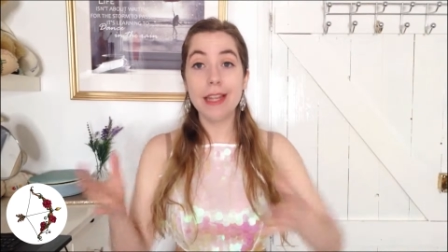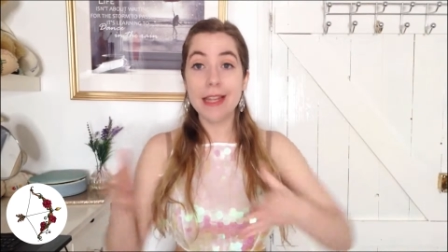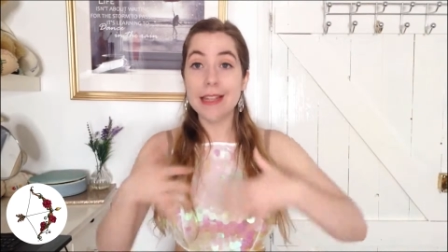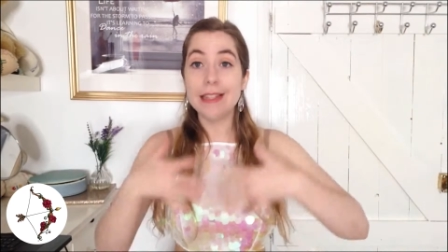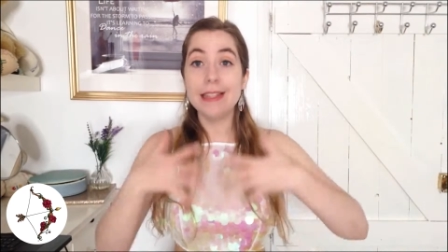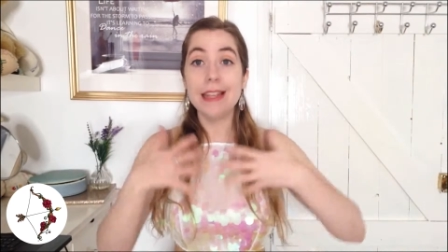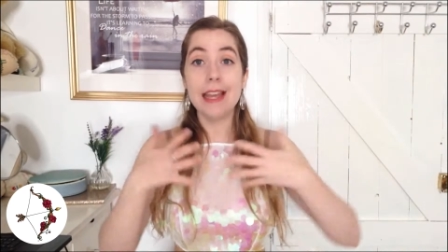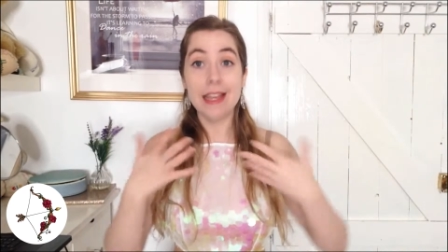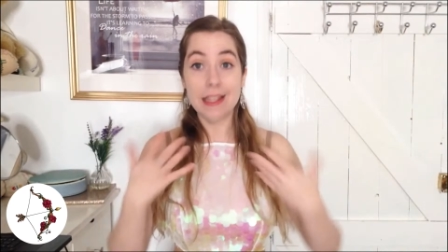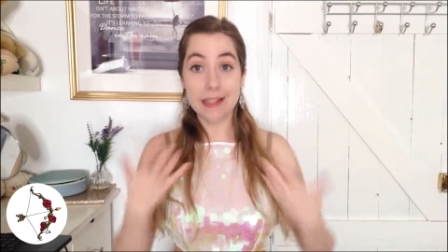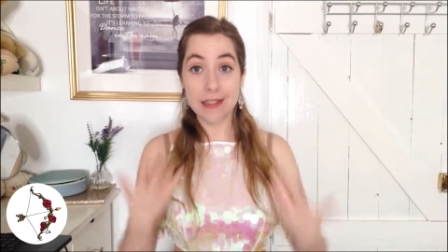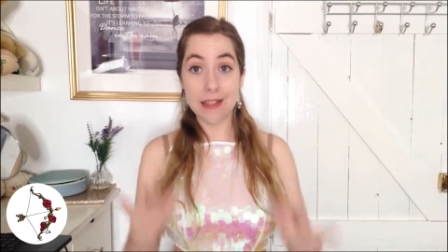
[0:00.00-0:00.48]
is
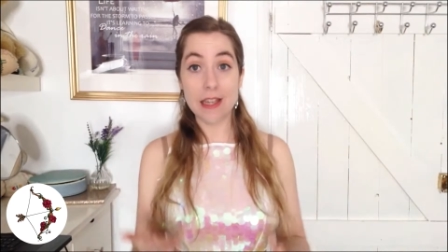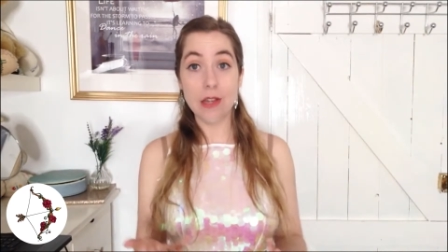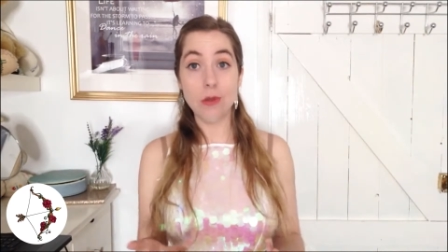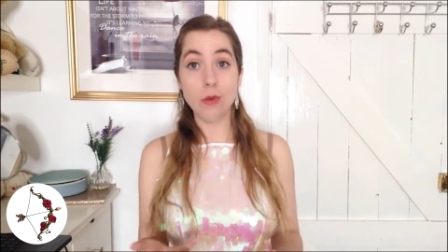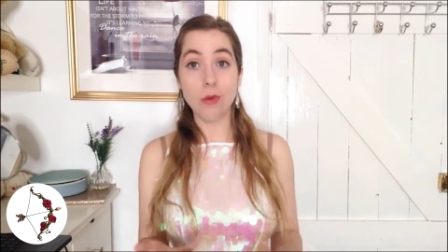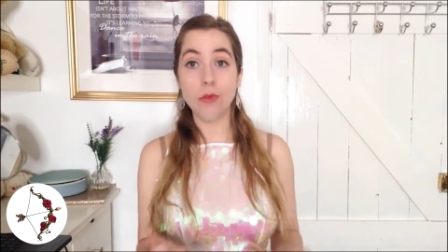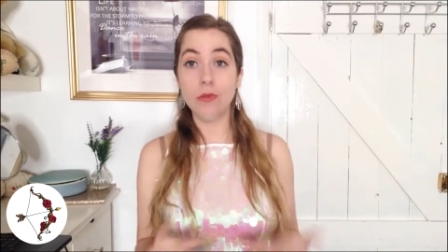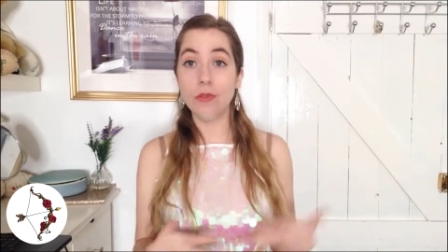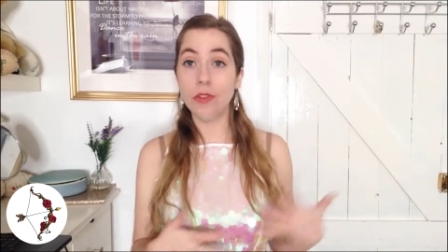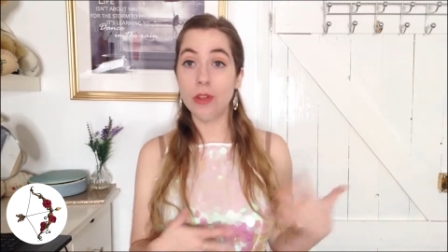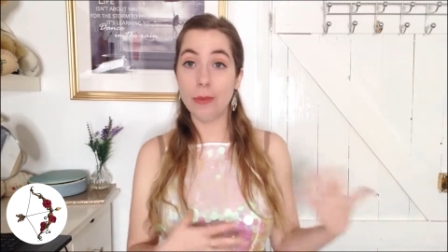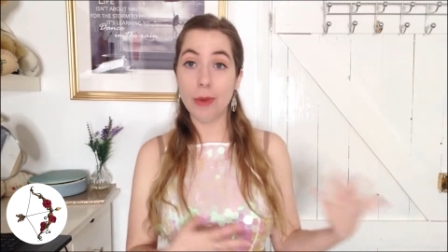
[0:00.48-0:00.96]
a
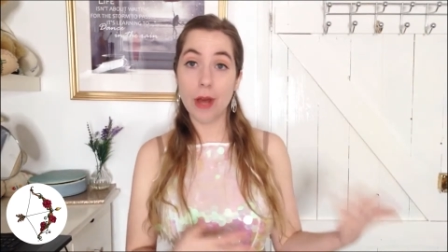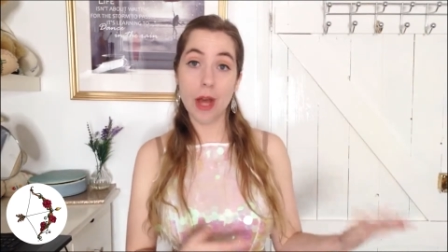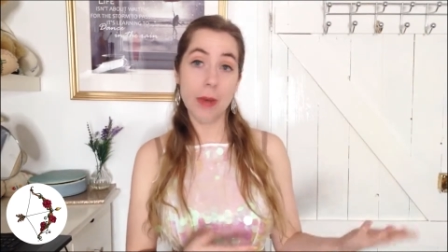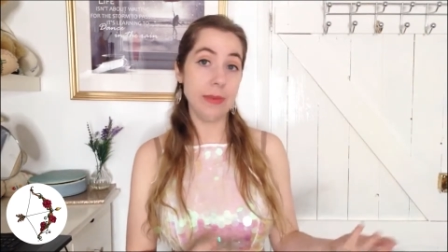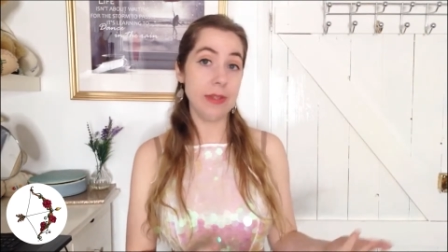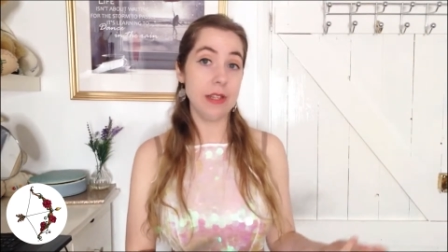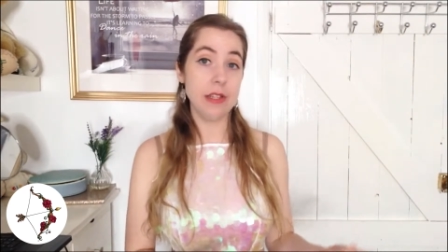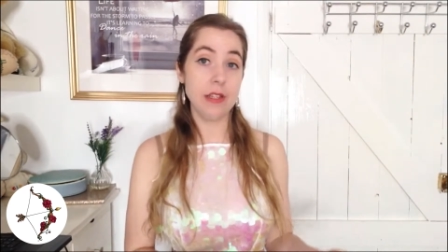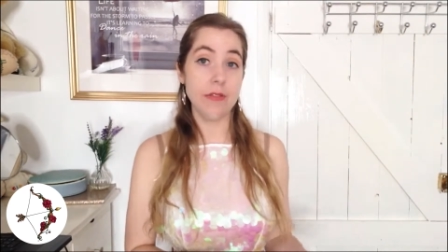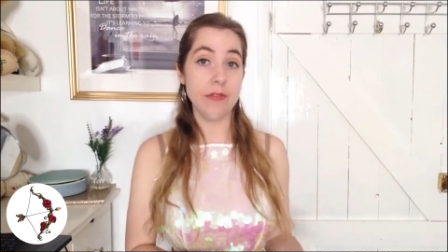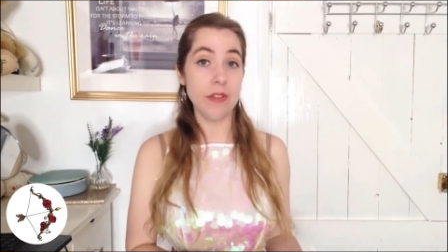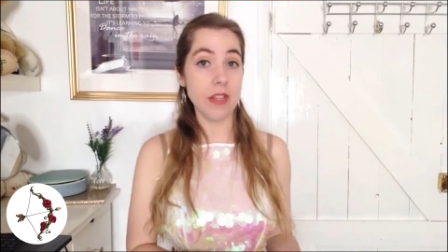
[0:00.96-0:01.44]
sequel for the
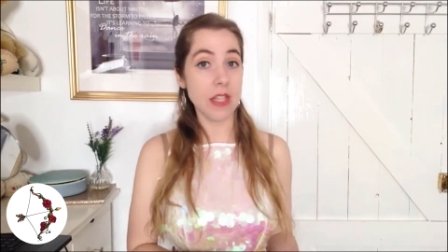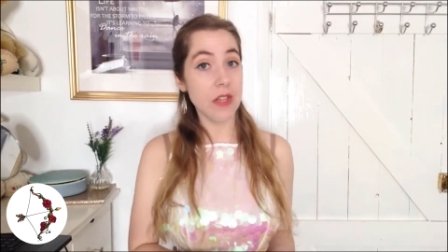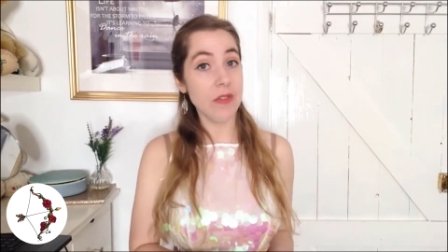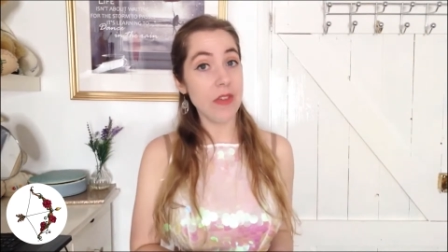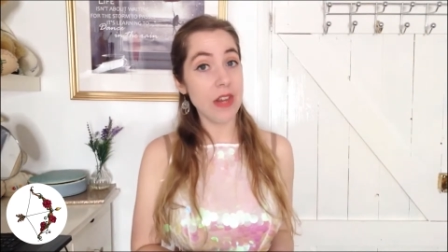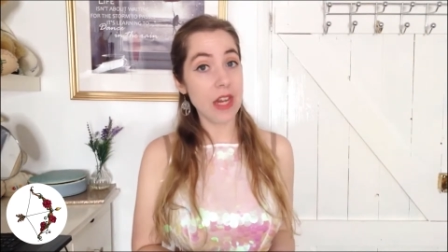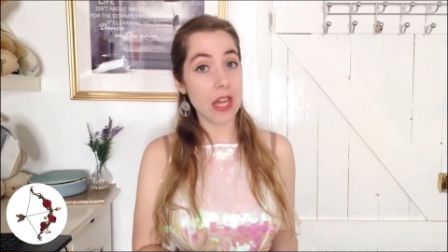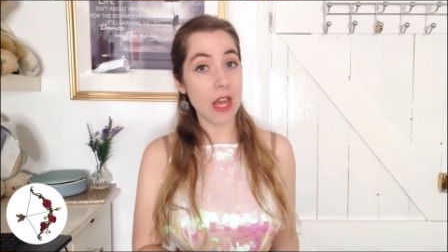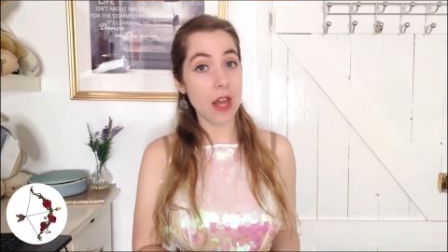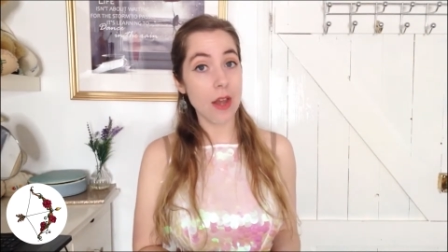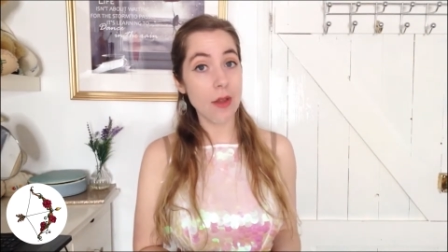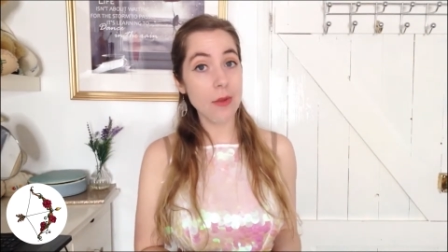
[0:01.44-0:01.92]
purposes of this
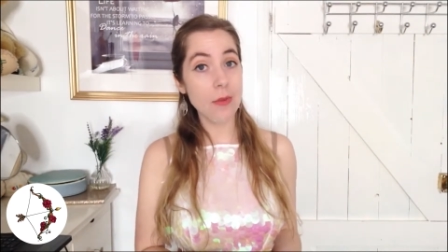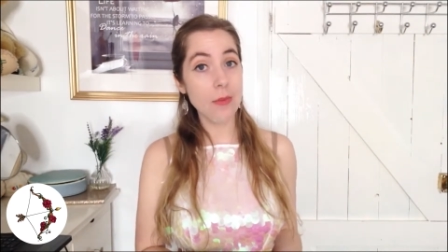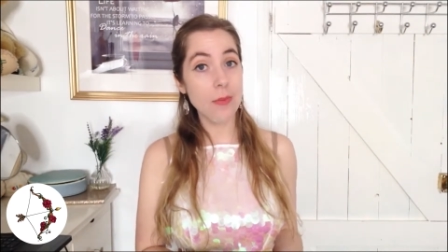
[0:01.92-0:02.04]
video.